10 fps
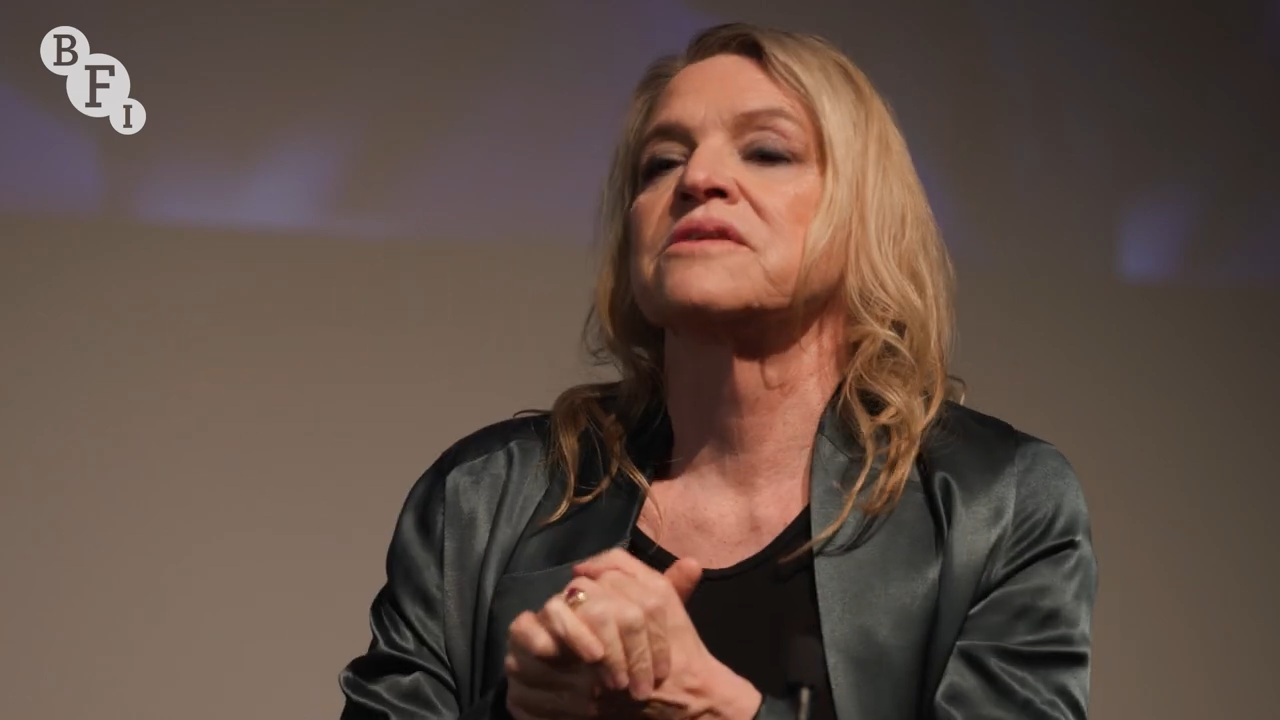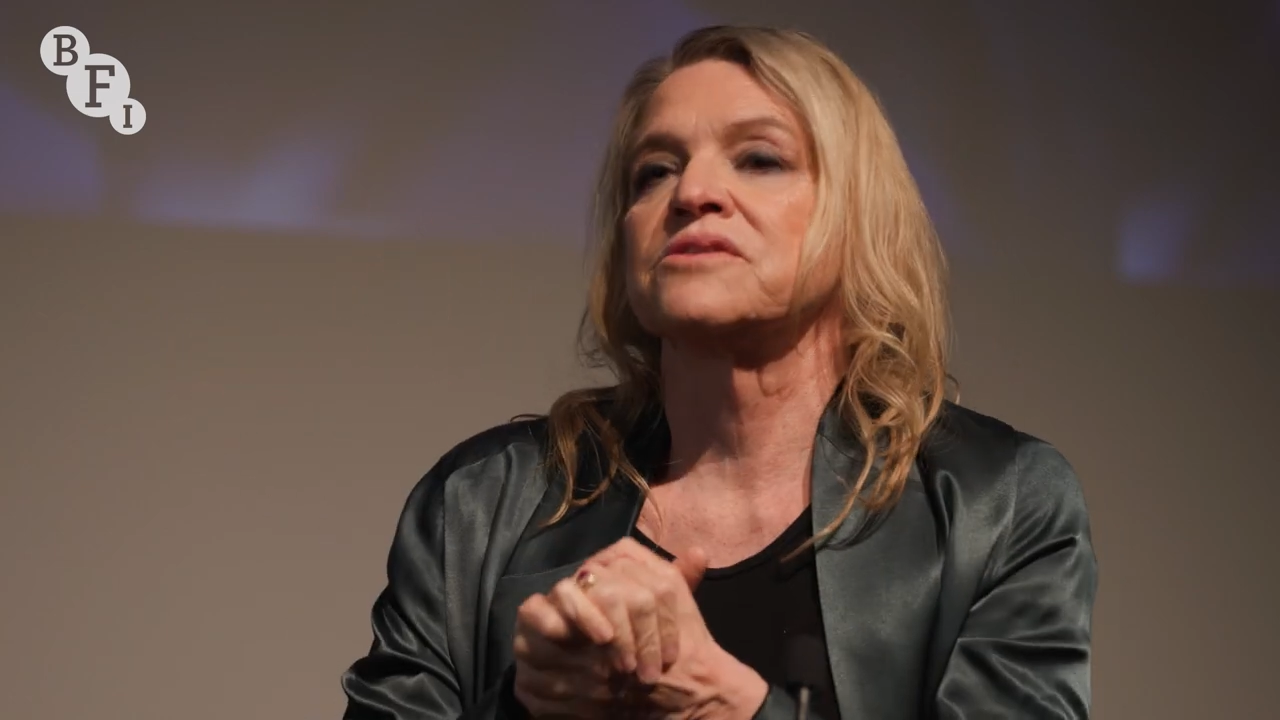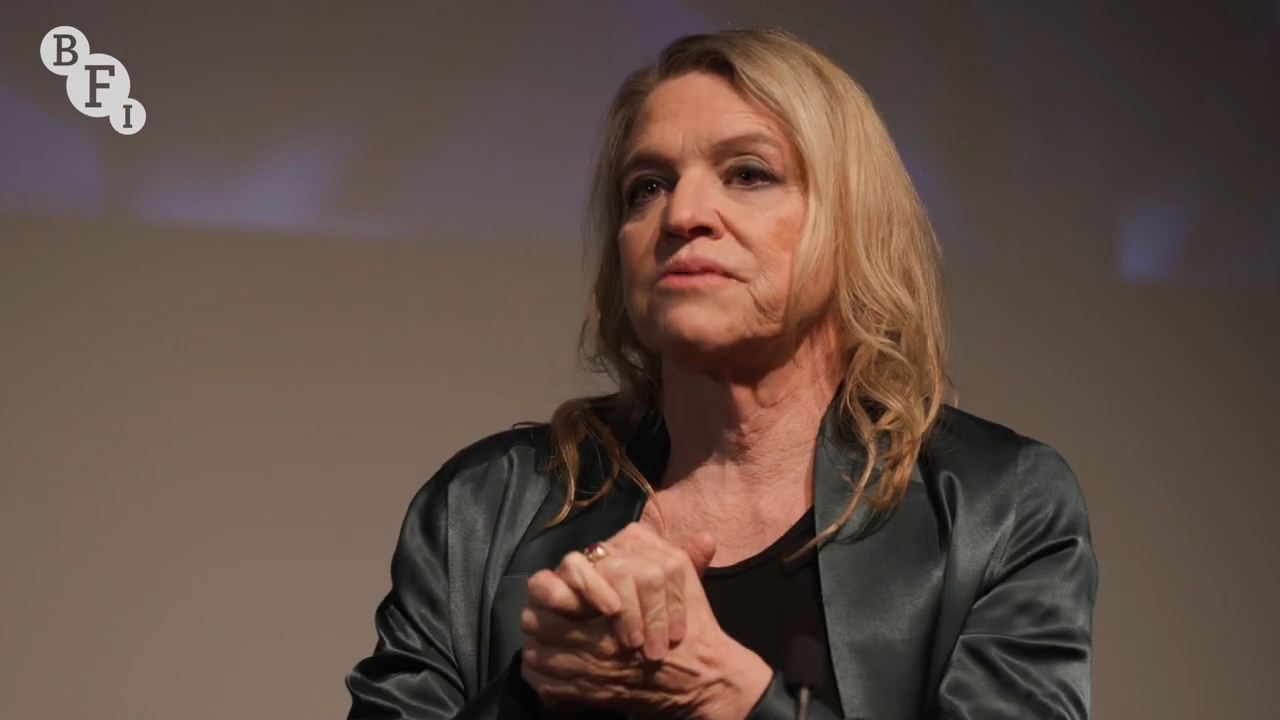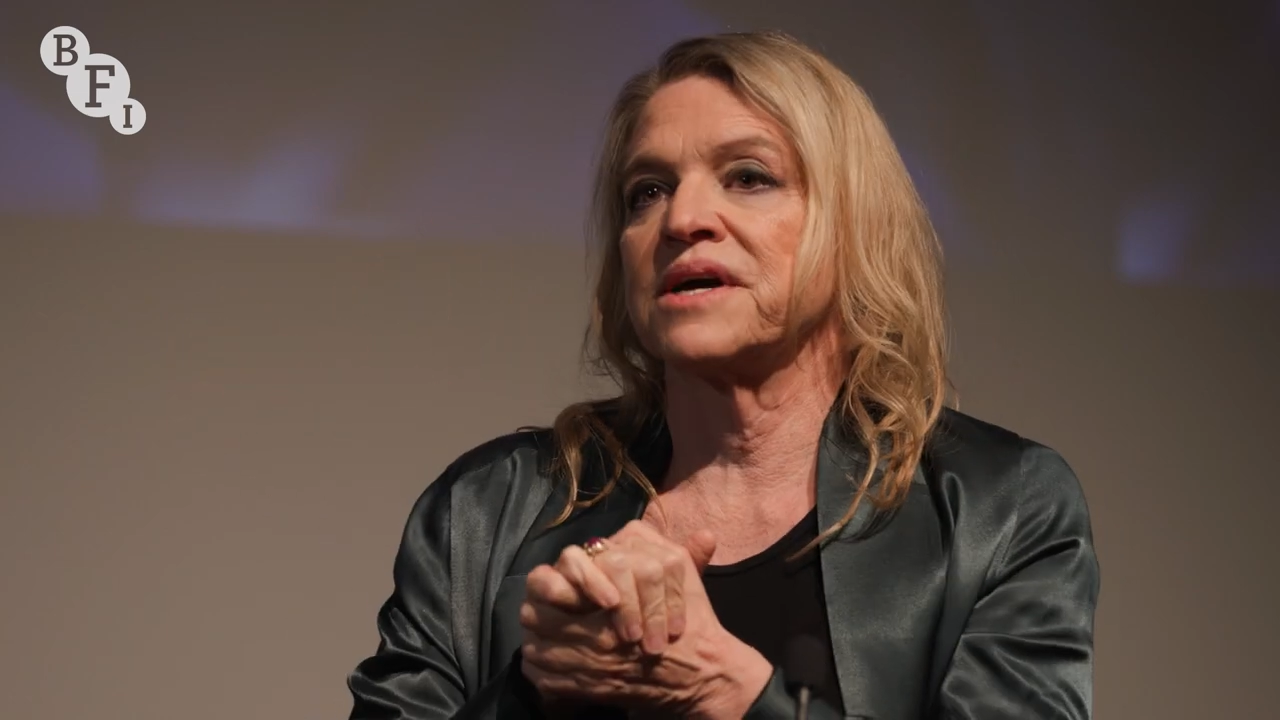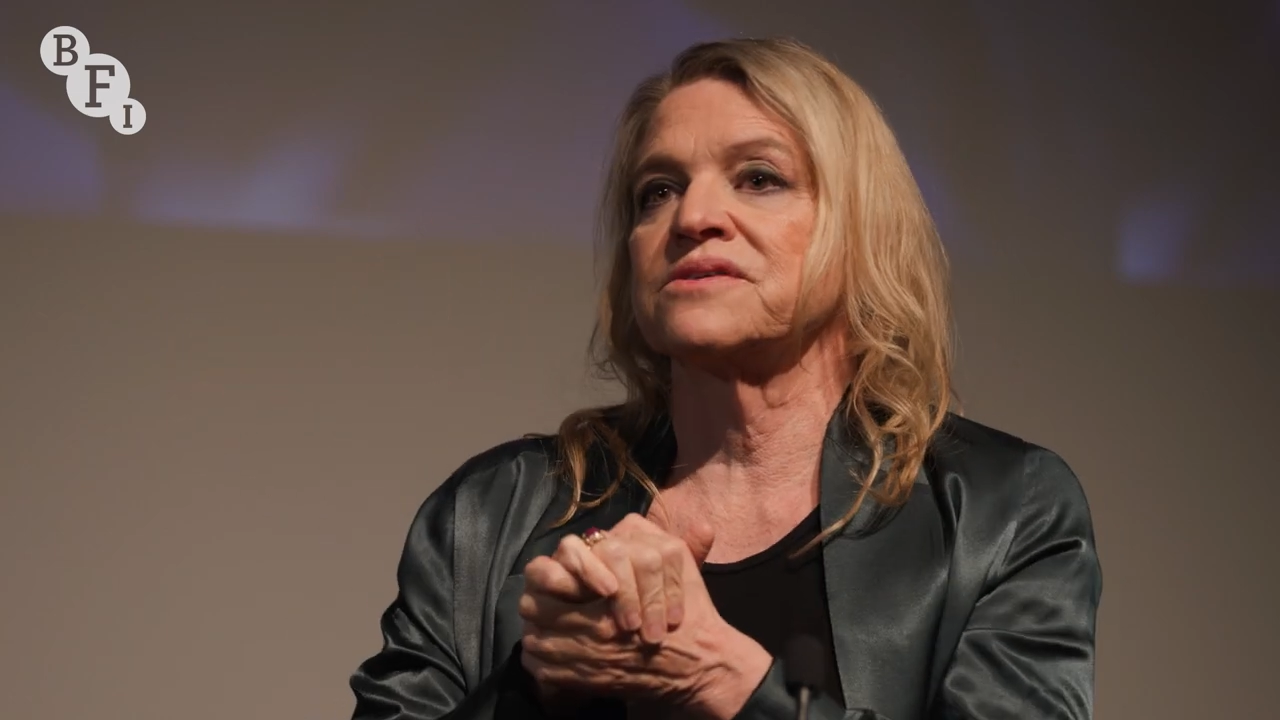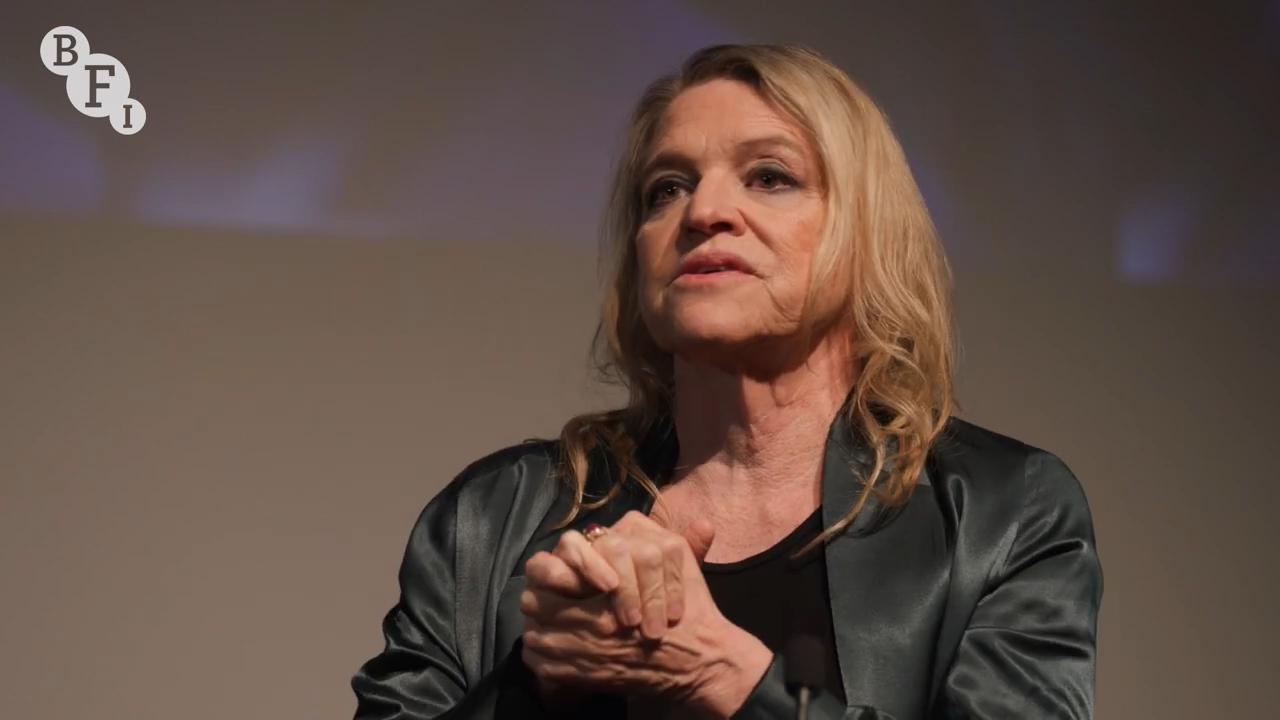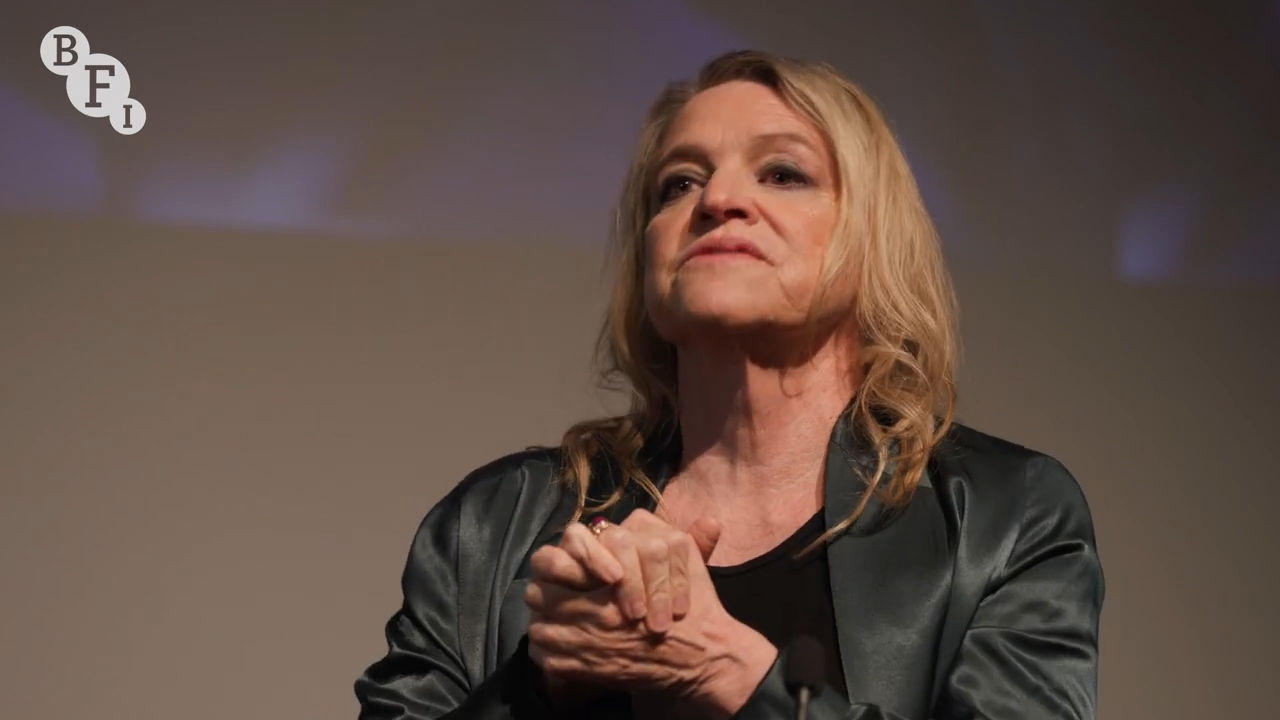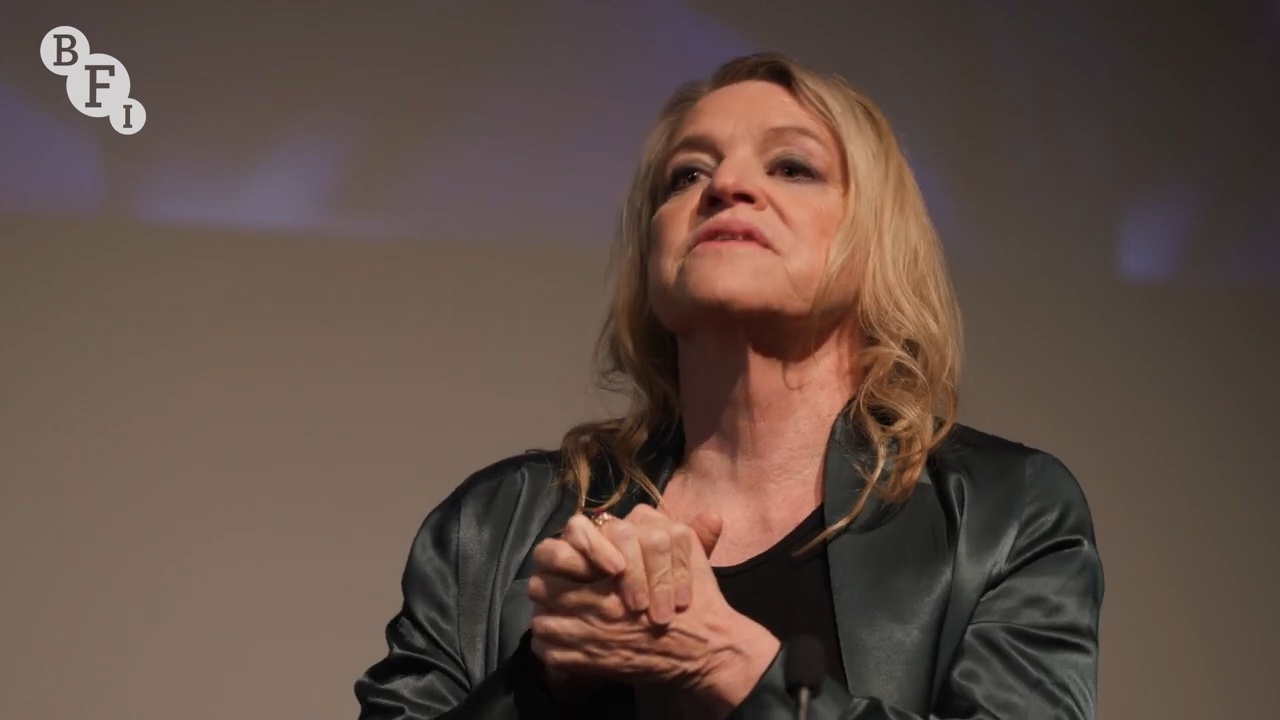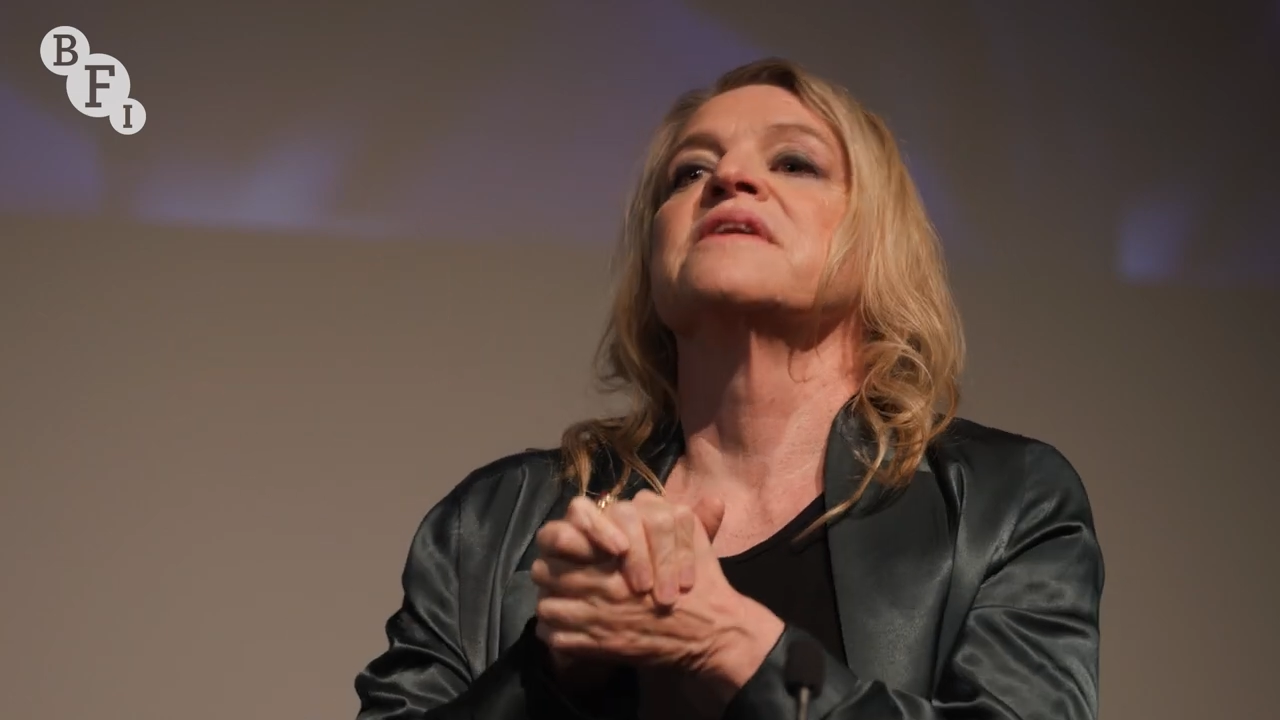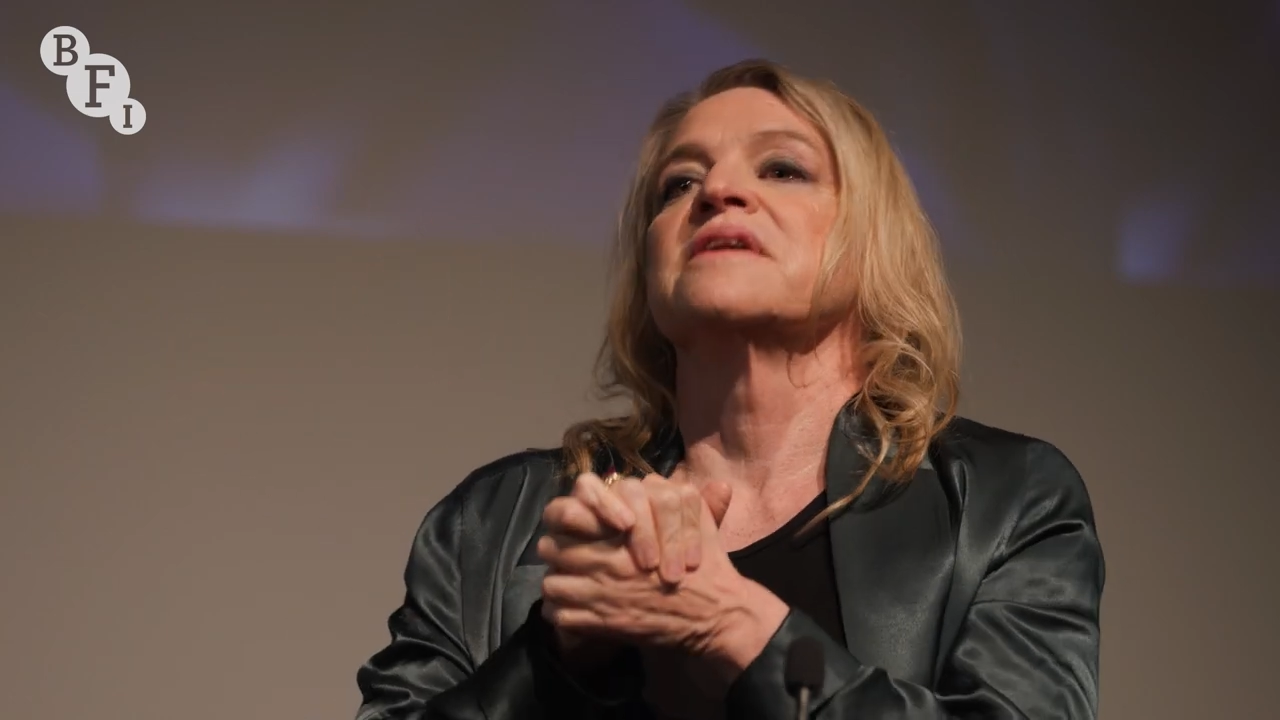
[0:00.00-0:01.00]

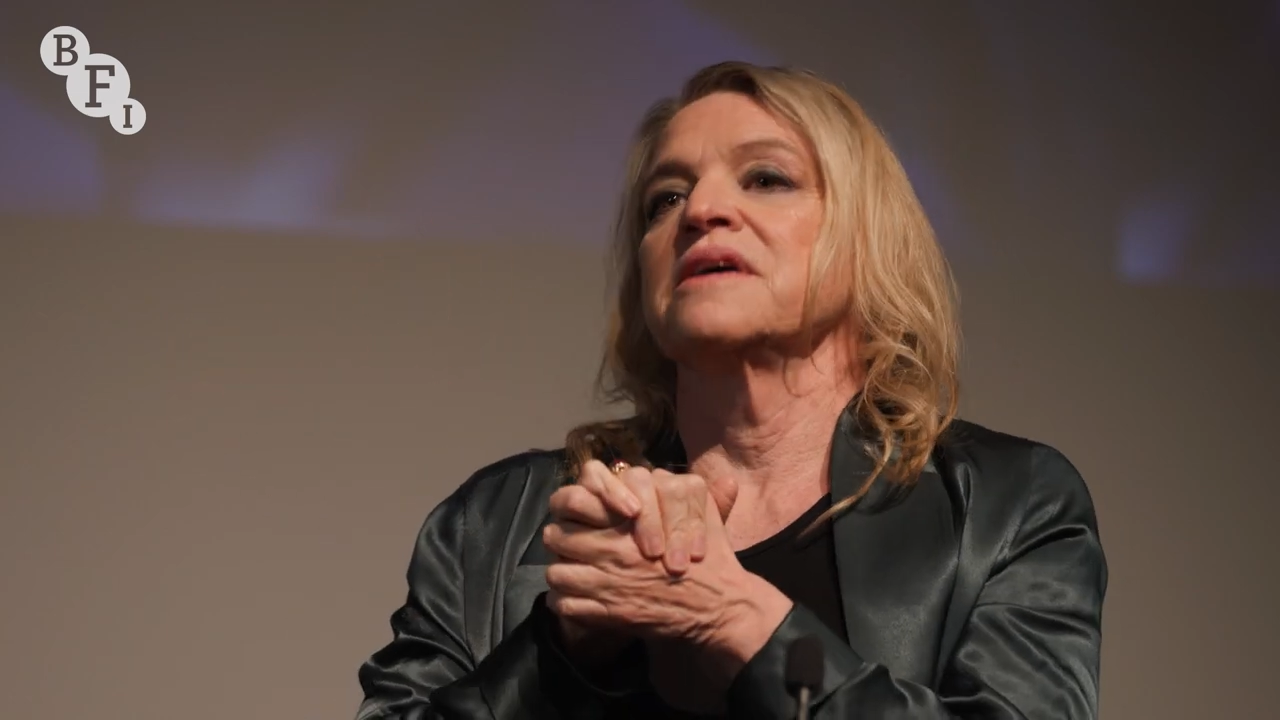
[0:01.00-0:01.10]
directors